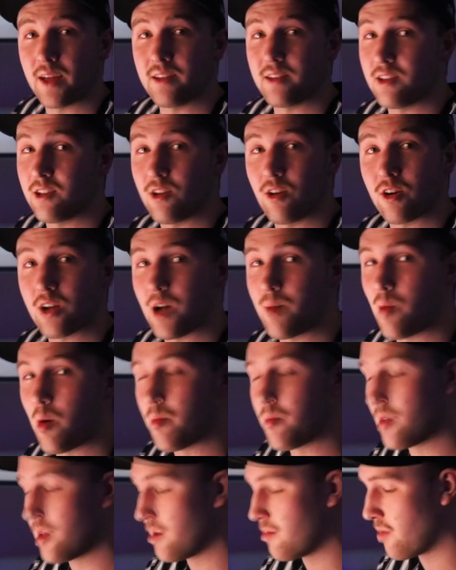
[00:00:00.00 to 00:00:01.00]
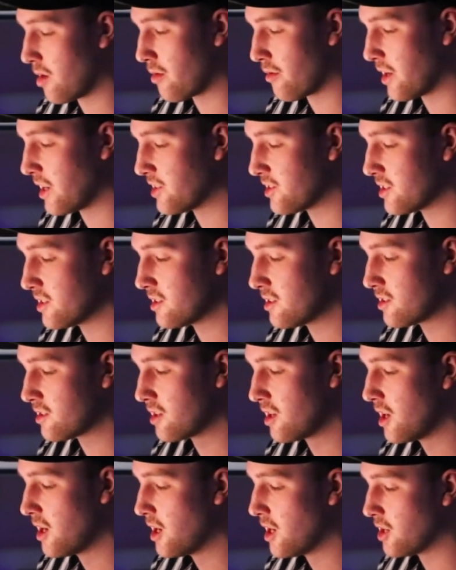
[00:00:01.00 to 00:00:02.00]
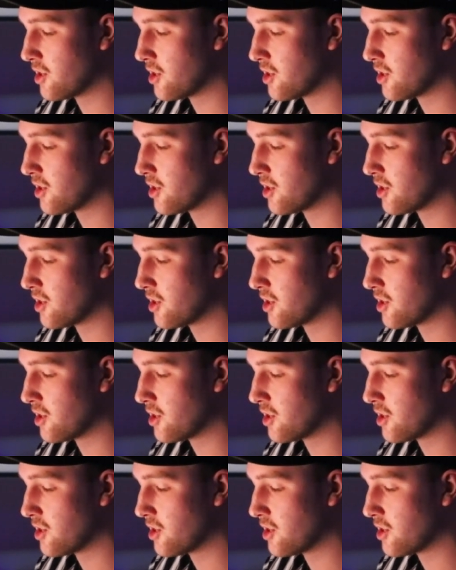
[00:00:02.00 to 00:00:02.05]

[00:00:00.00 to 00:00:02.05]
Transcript: they did not come up in my recents.